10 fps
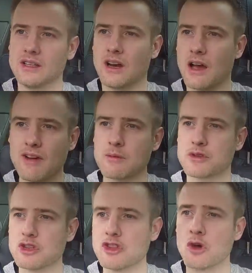I have
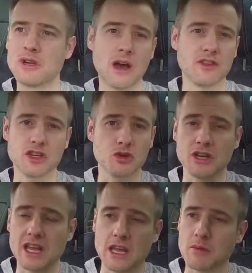absolutely no doubt that you
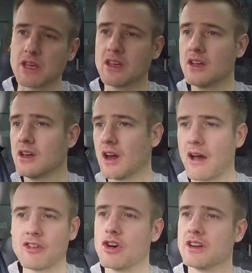can hear me. I
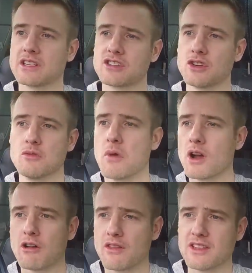haven't got an external
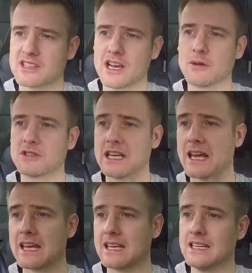mic or anything set up
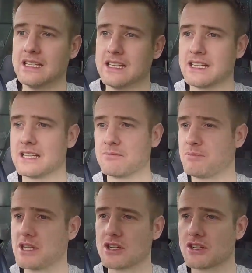today
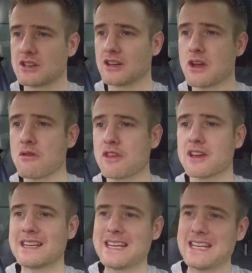because I don't think
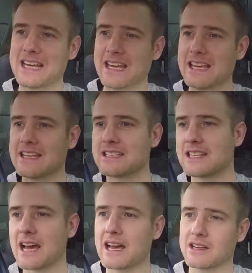I need it. It is
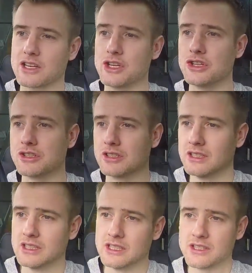that good.
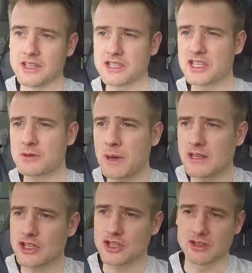The
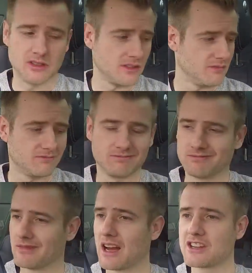
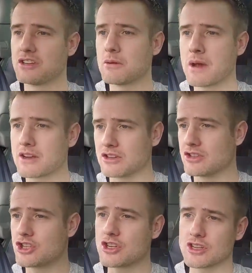suspension, as you'd
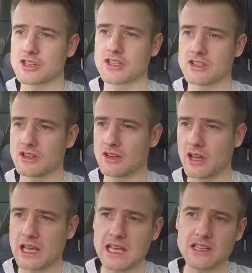imagine, just
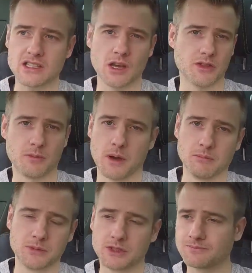eats up the
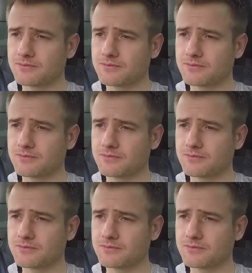bumps.